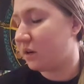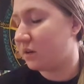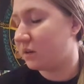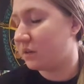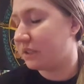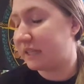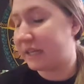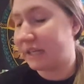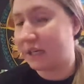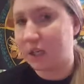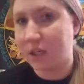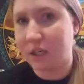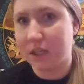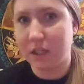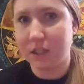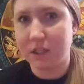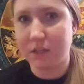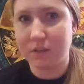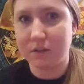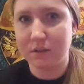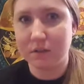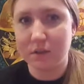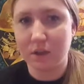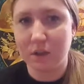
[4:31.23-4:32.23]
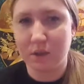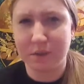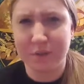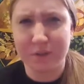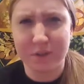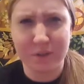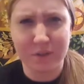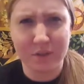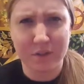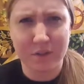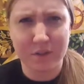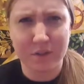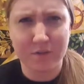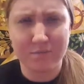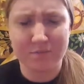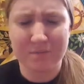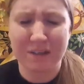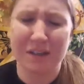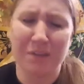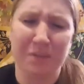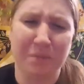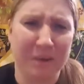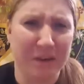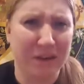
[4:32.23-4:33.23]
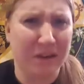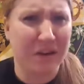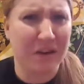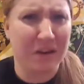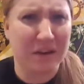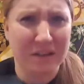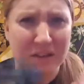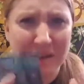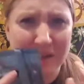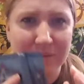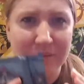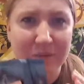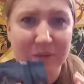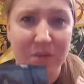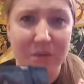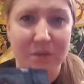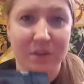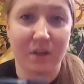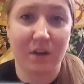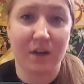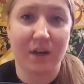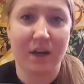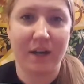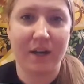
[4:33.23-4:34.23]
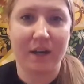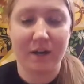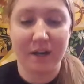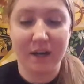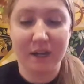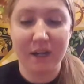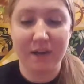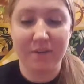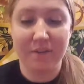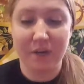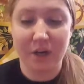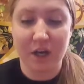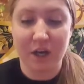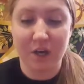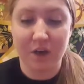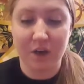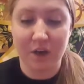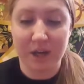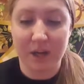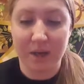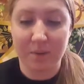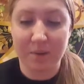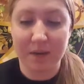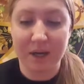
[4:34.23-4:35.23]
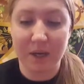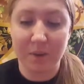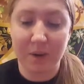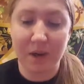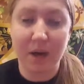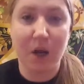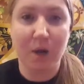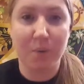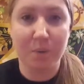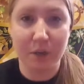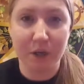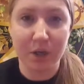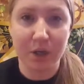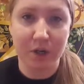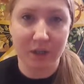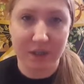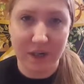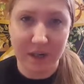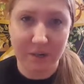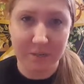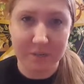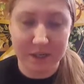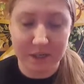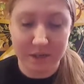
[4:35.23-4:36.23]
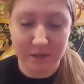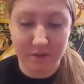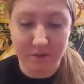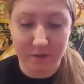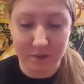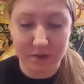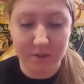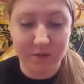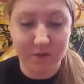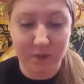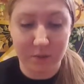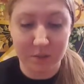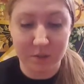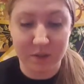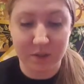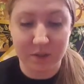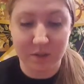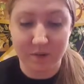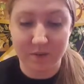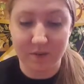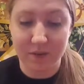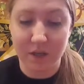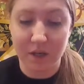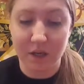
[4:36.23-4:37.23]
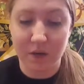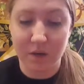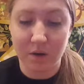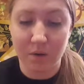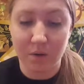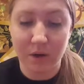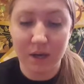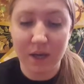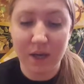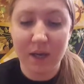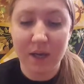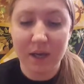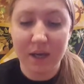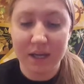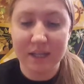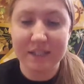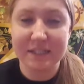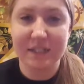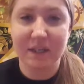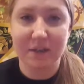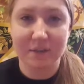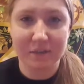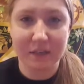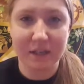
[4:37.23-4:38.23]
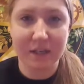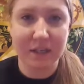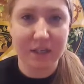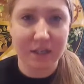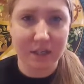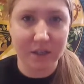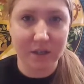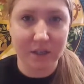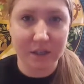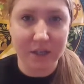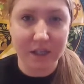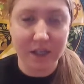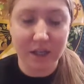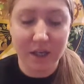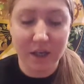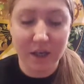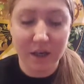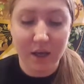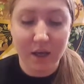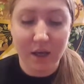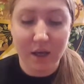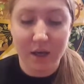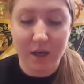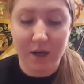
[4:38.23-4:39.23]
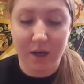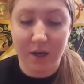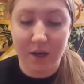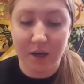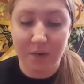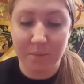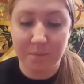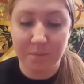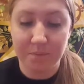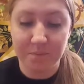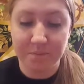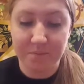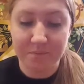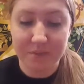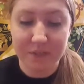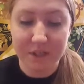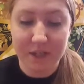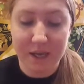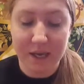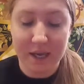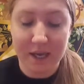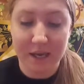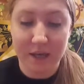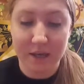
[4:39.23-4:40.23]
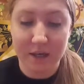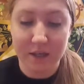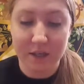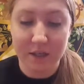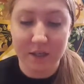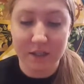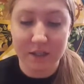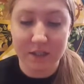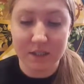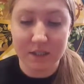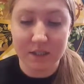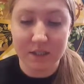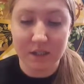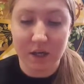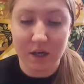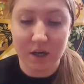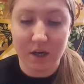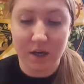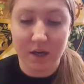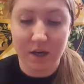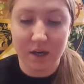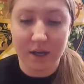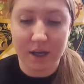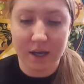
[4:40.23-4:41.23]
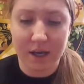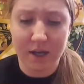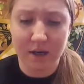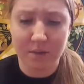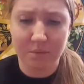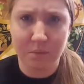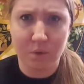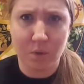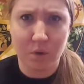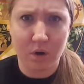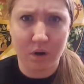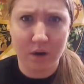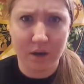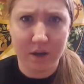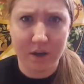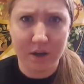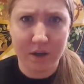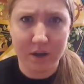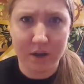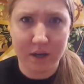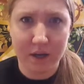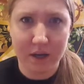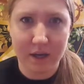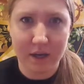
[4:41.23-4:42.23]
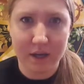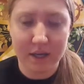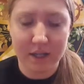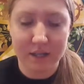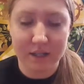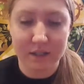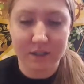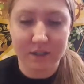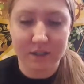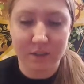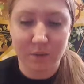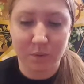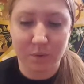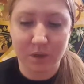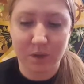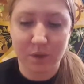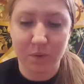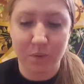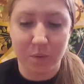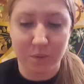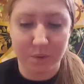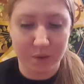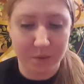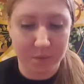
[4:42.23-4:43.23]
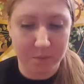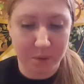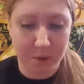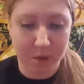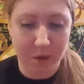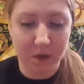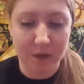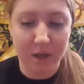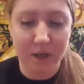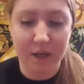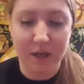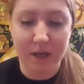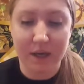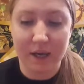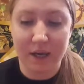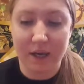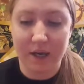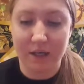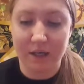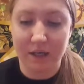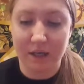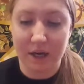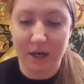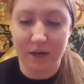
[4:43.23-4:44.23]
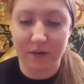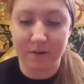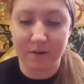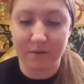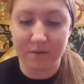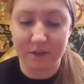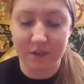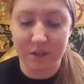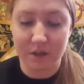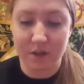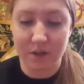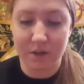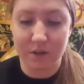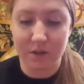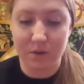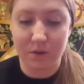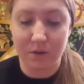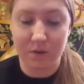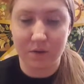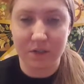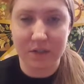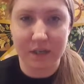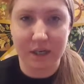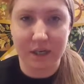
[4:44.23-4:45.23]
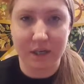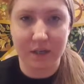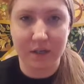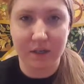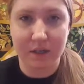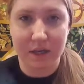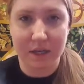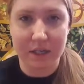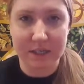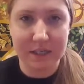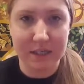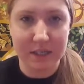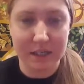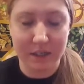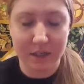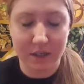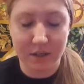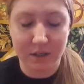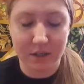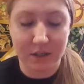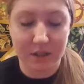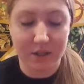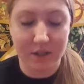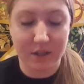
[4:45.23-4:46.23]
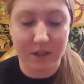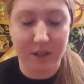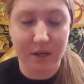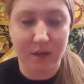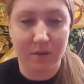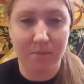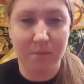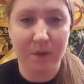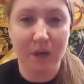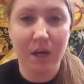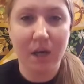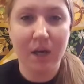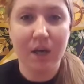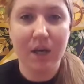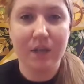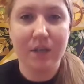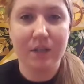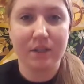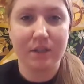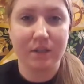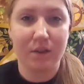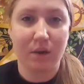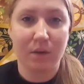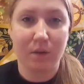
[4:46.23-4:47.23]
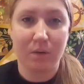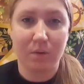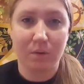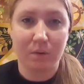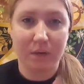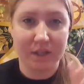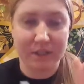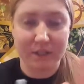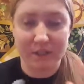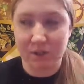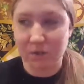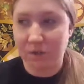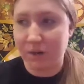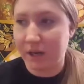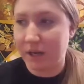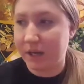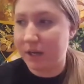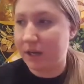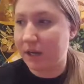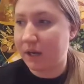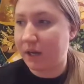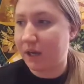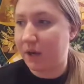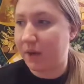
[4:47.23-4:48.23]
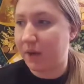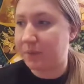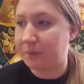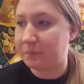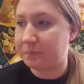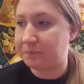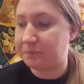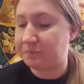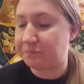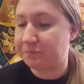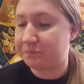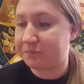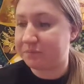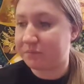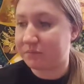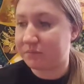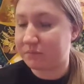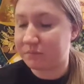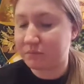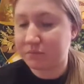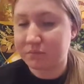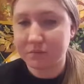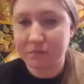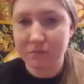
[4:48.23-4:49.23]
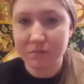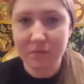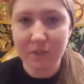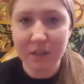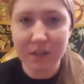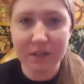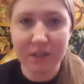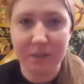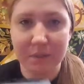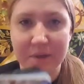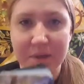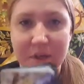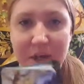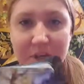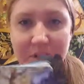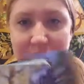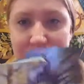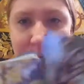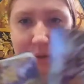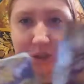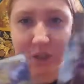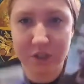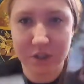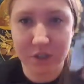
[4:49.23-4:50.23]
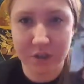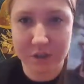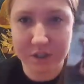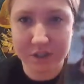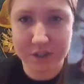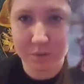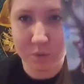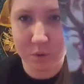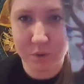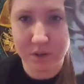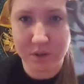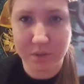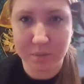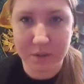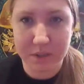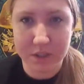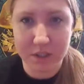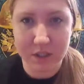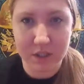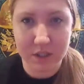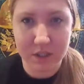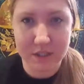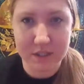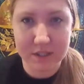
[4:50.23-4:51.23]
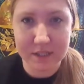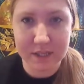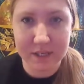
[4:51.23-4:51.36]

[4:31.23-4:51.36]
Leonard, oh my God, I'm so sorry. I forgot her name. Anyway, I'll put her name down in the description of the video. It's definitely Kiri. And Moura is the one who wrote the book and kind of started the whole deck idea and theme. So it's great. I just want to show you some more of the pictures.